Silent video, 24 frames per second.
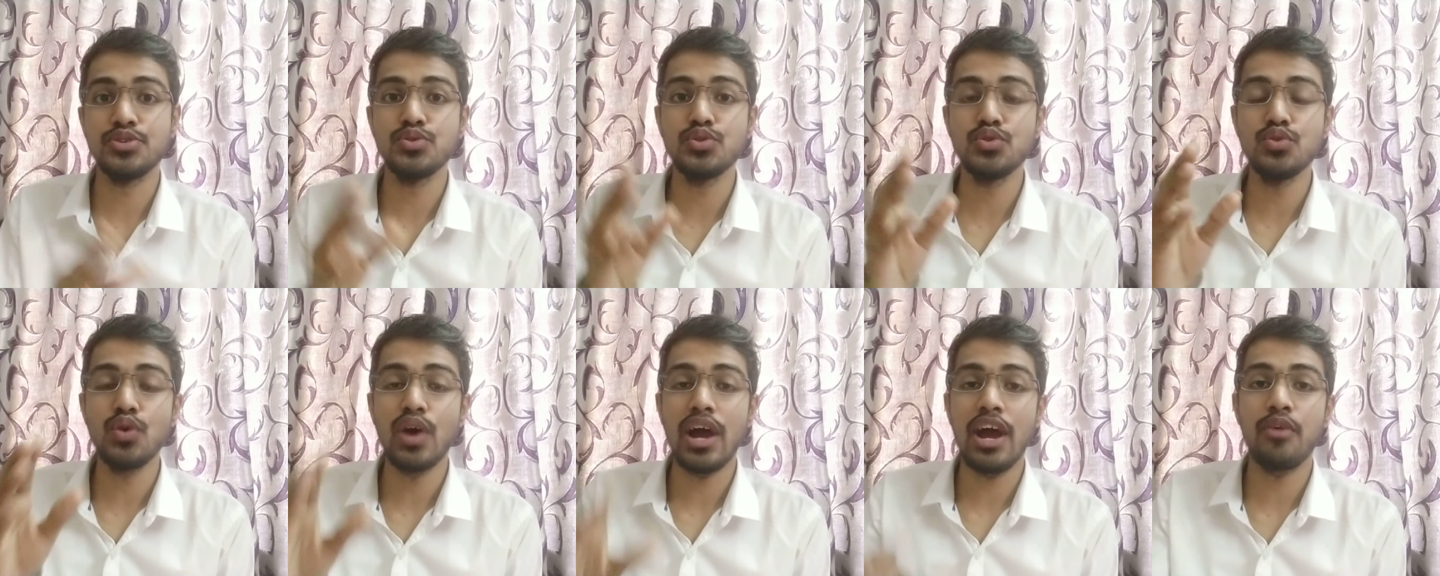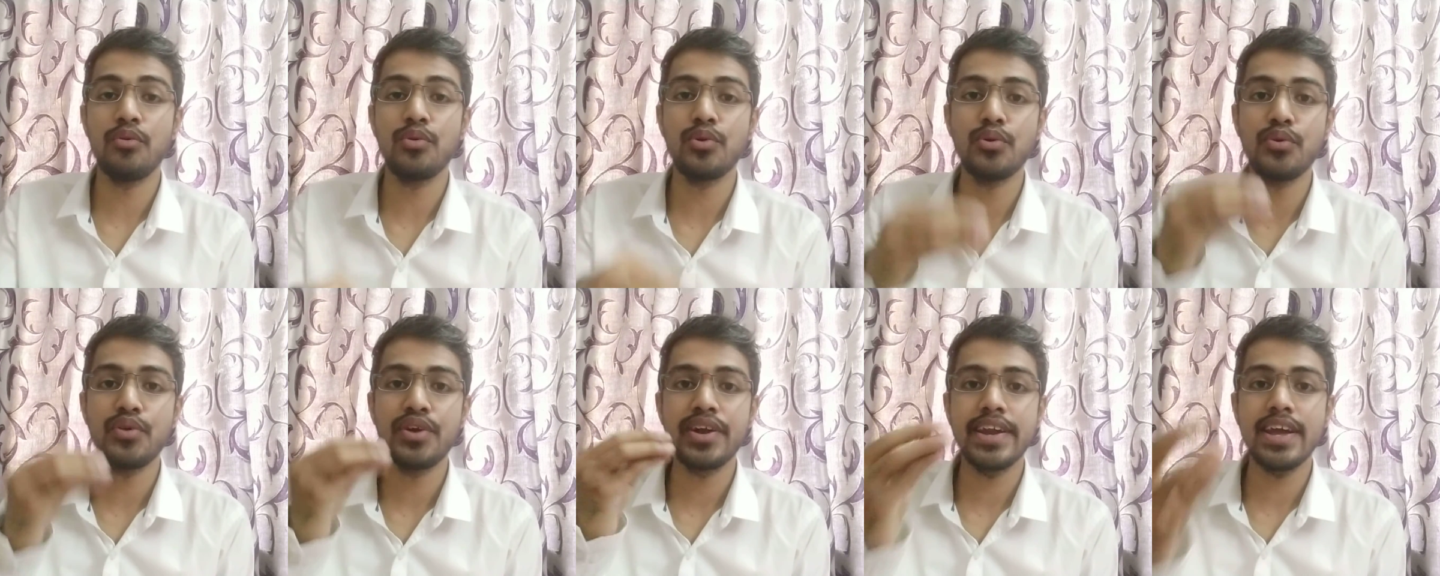you
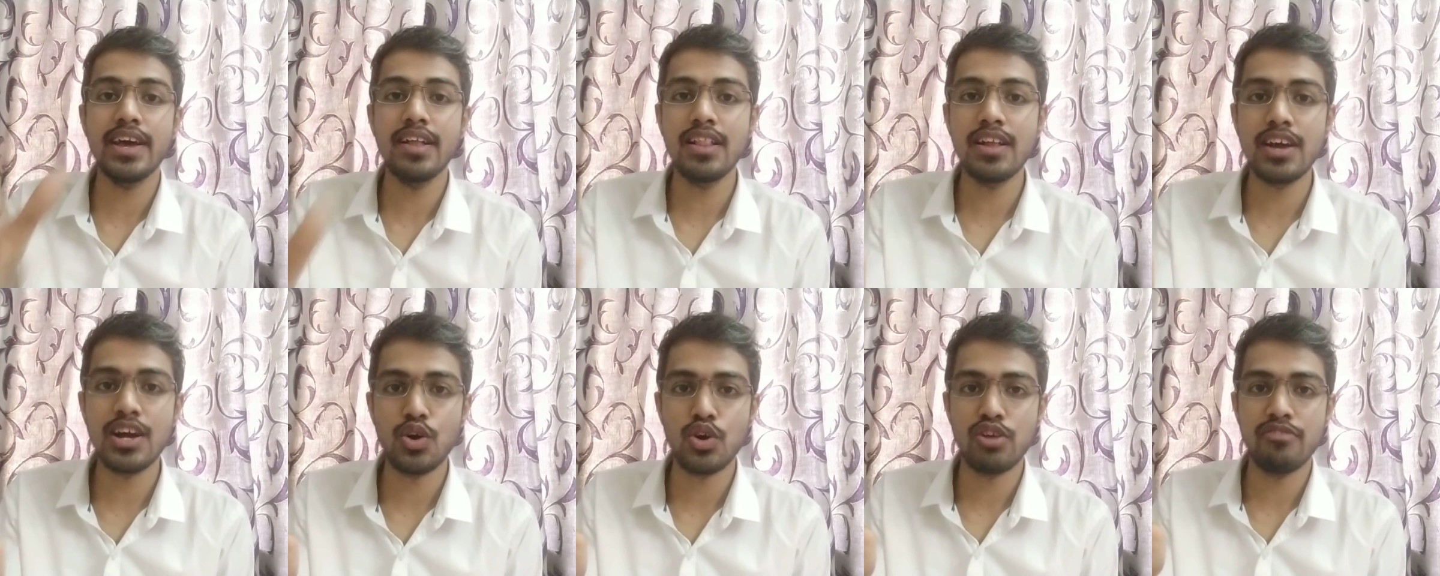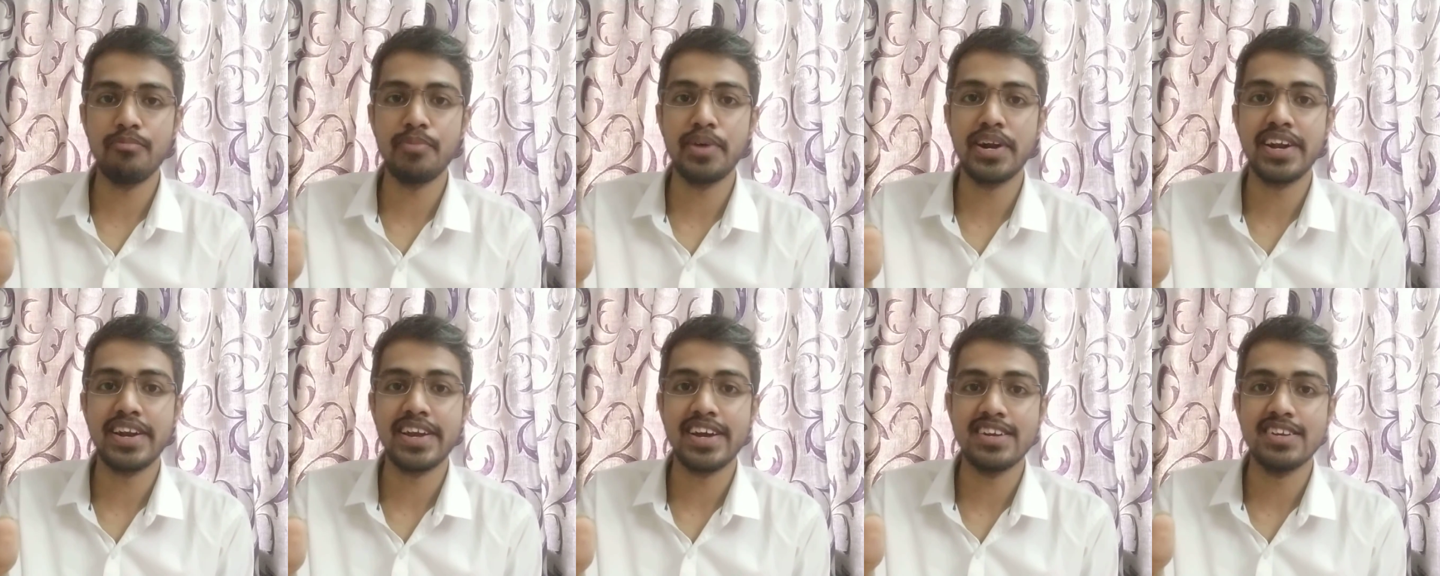have to tell
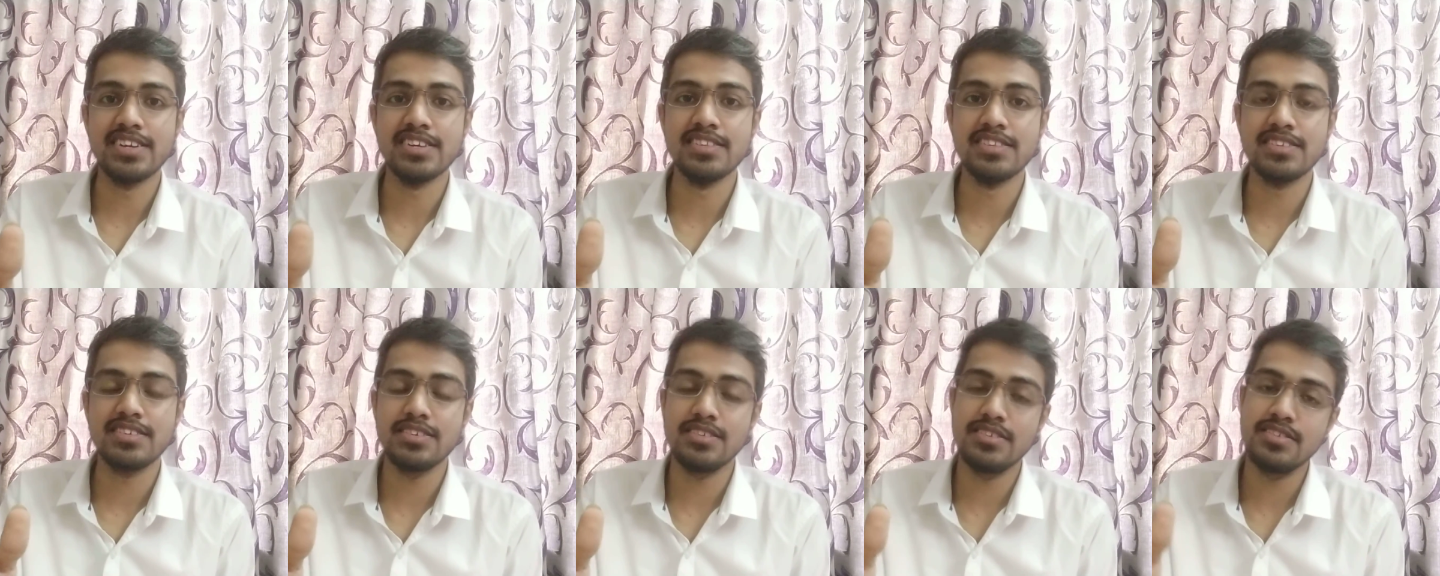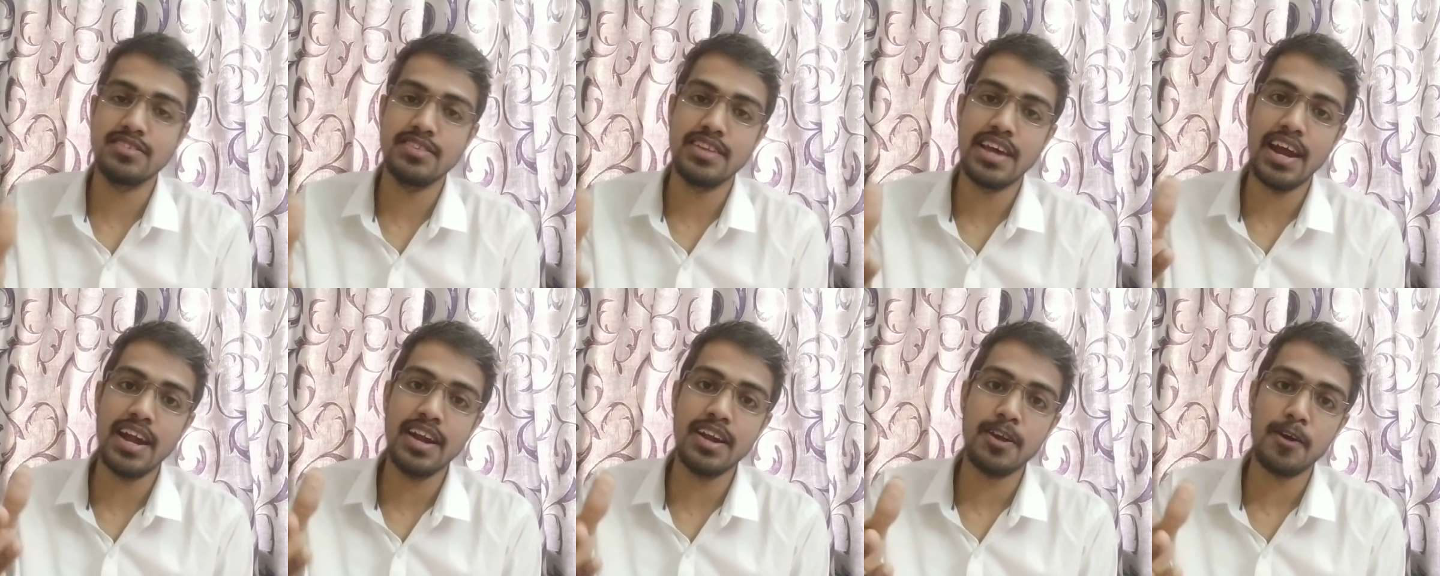government agencies
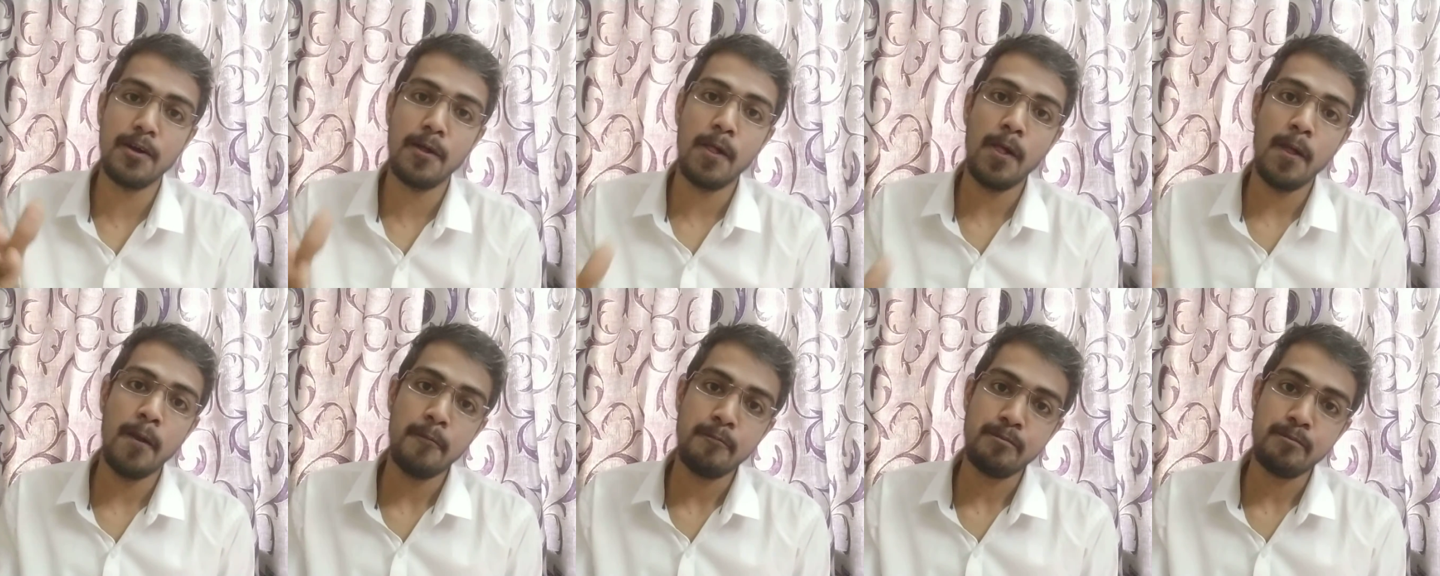that